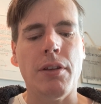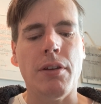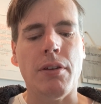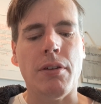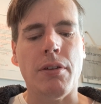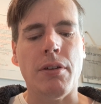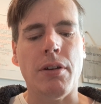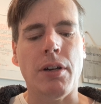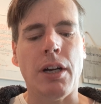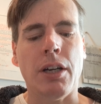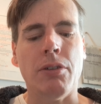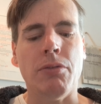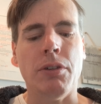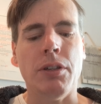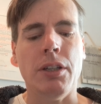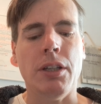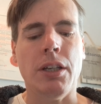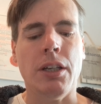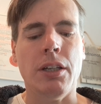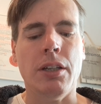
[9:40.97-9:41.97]

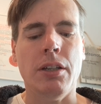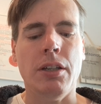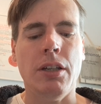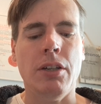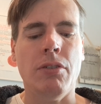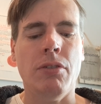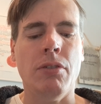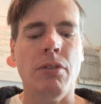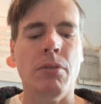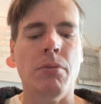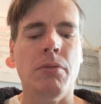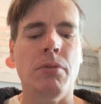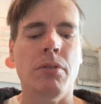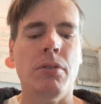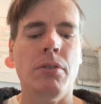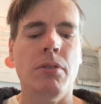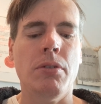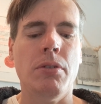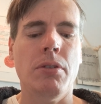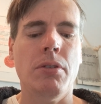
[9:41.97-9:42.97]
I20N is not
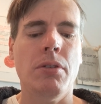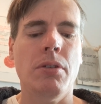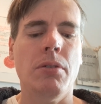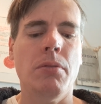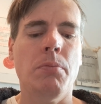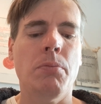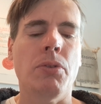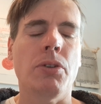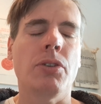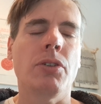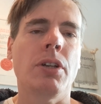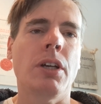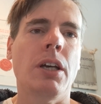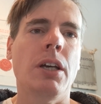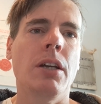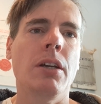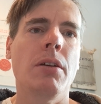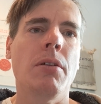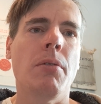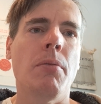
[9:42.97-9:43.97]
per
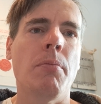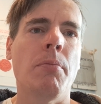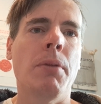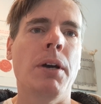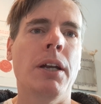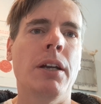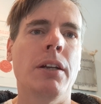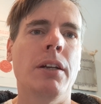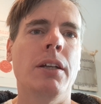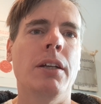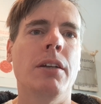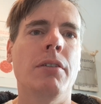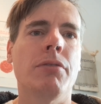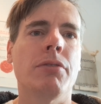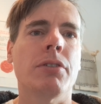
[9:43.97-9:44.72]
se better than,